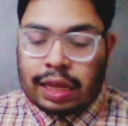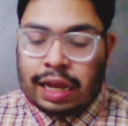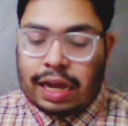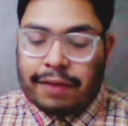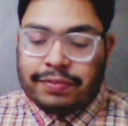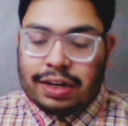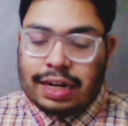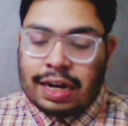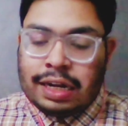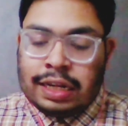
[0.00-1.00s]
After
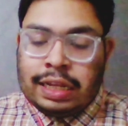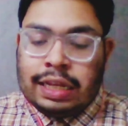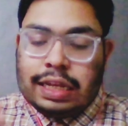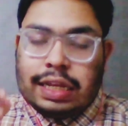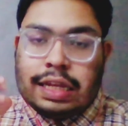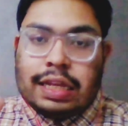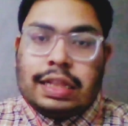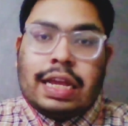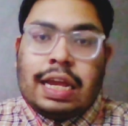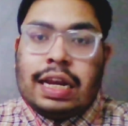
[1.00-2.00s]
that,
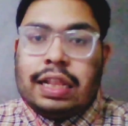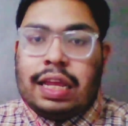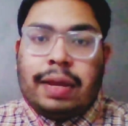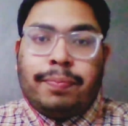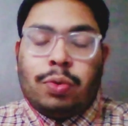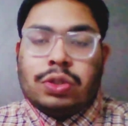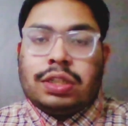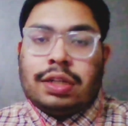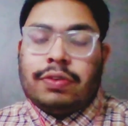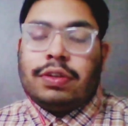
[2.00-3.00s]
the another
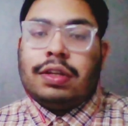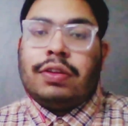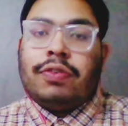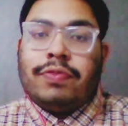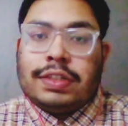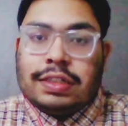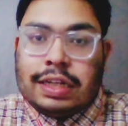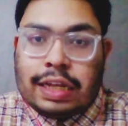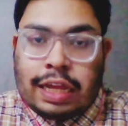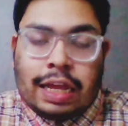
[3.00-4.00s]
approach which
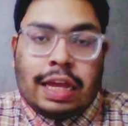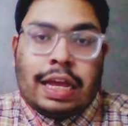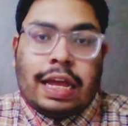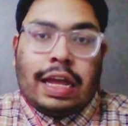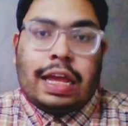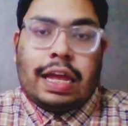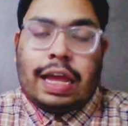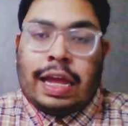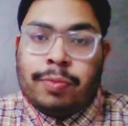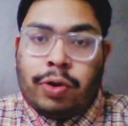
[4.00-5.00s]

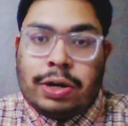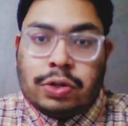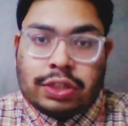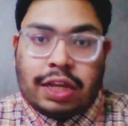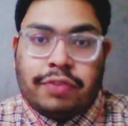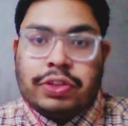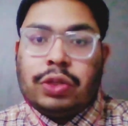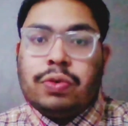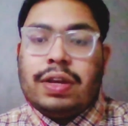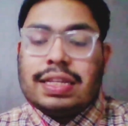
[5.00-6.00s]
I'm going to share with
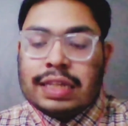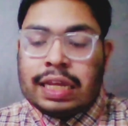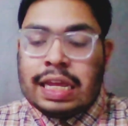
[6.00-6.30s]
you is